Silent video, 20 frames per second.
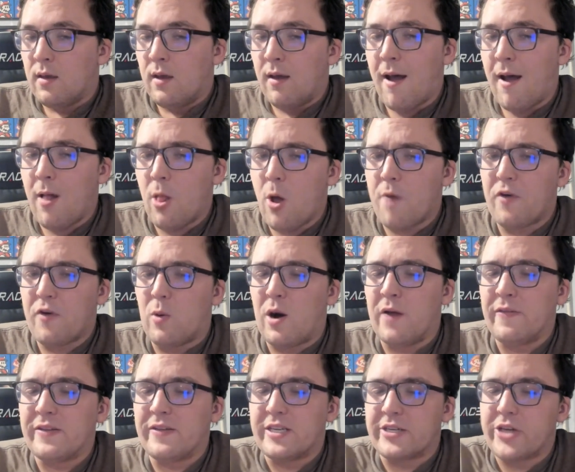Hello
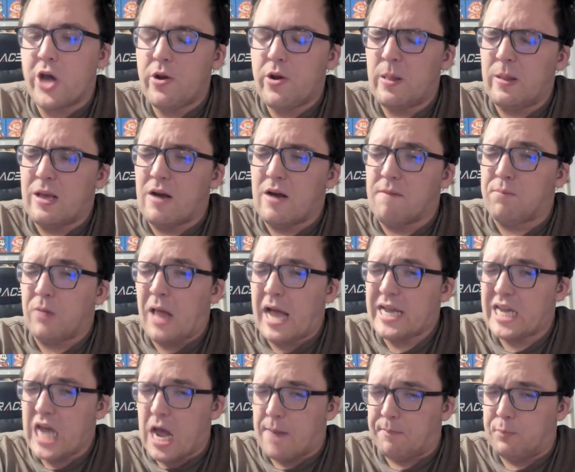everyone, this is Cody Lee of
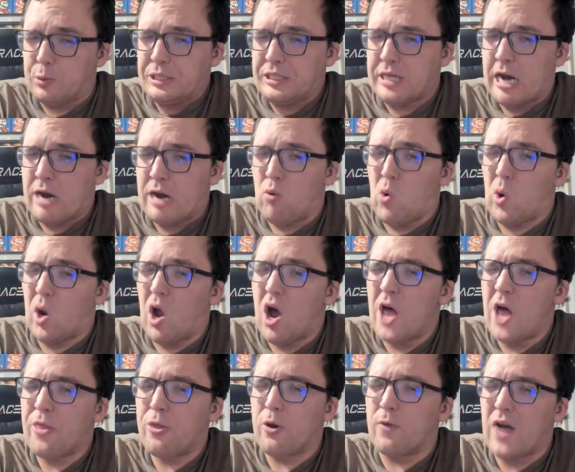BlackCatBooks.org,
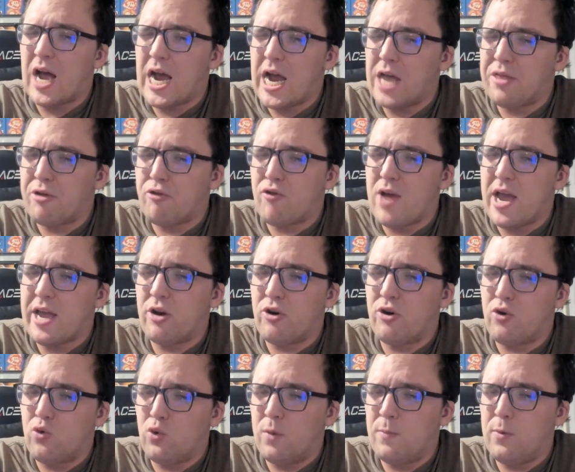author of I the
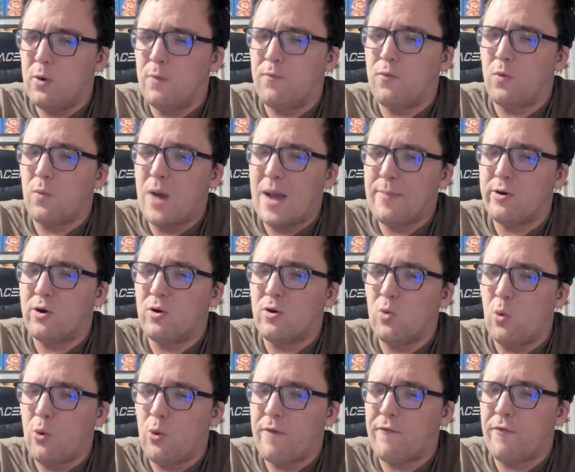Dragon, Cruel and Beautiful, Rabbit
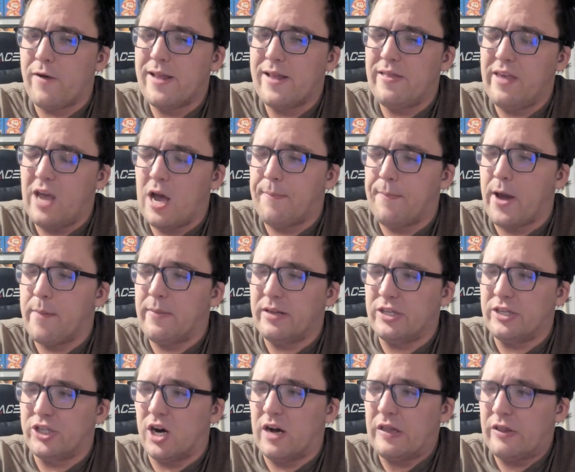Hole, Lore and Fray, and the
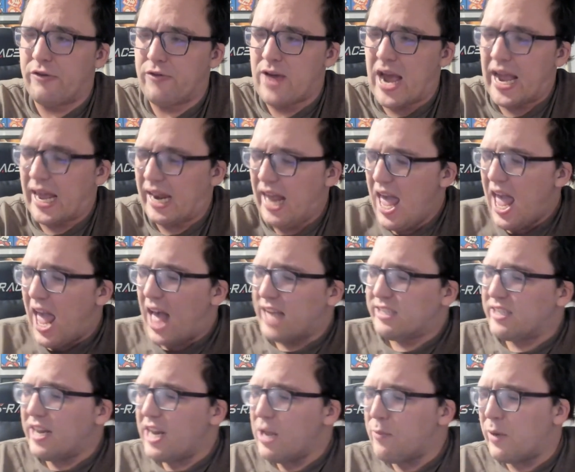upcoming Jaw of the Dragon.
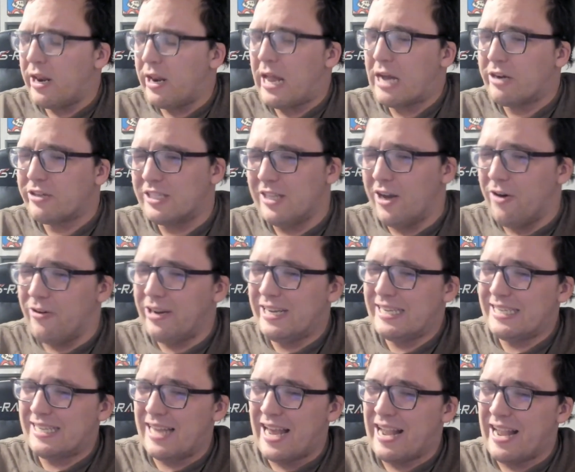Has anyone else
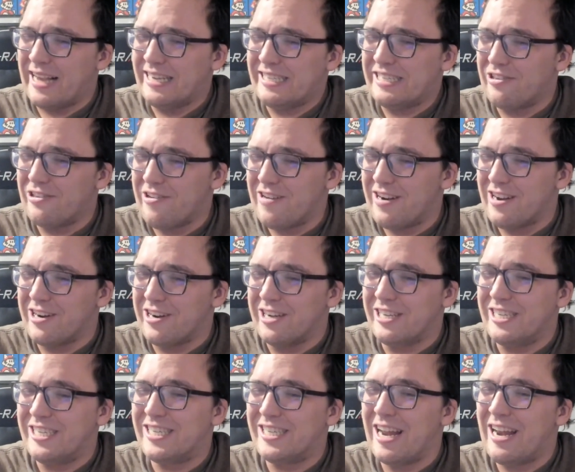noticed like a certain
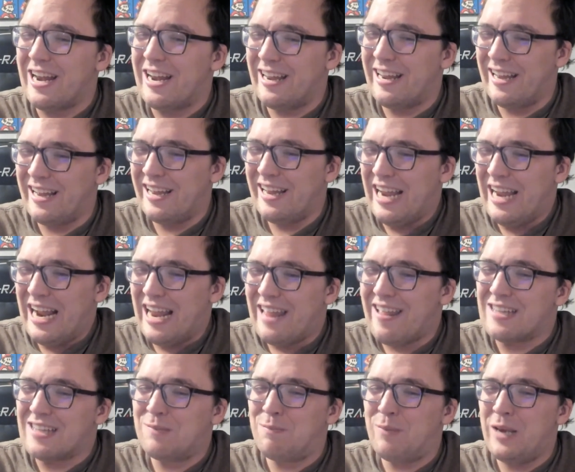agenda
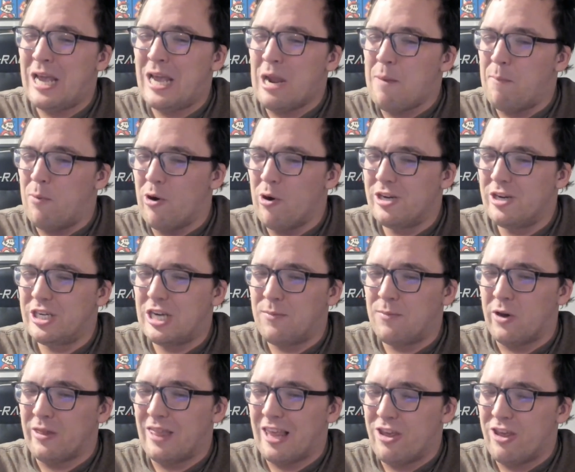that's being pushed
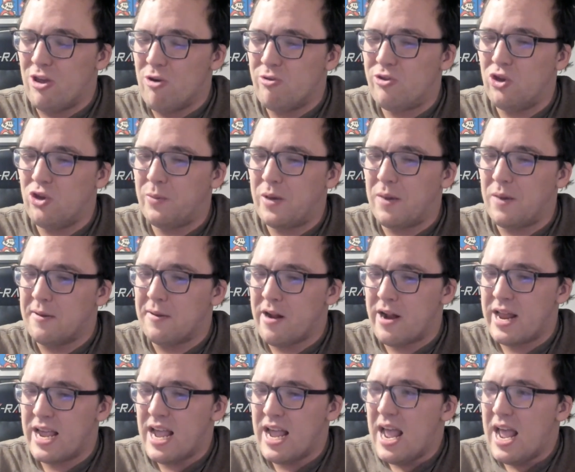among the YouTube
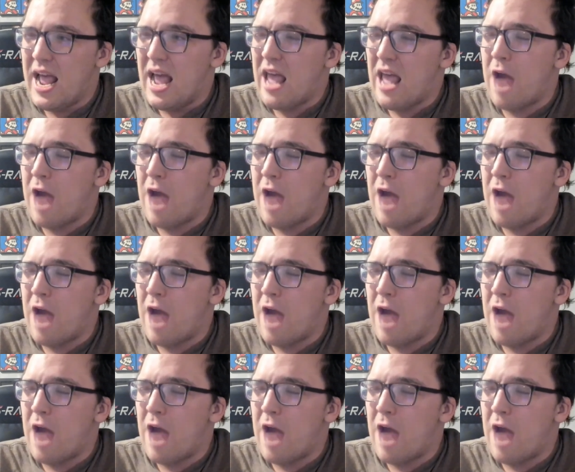community?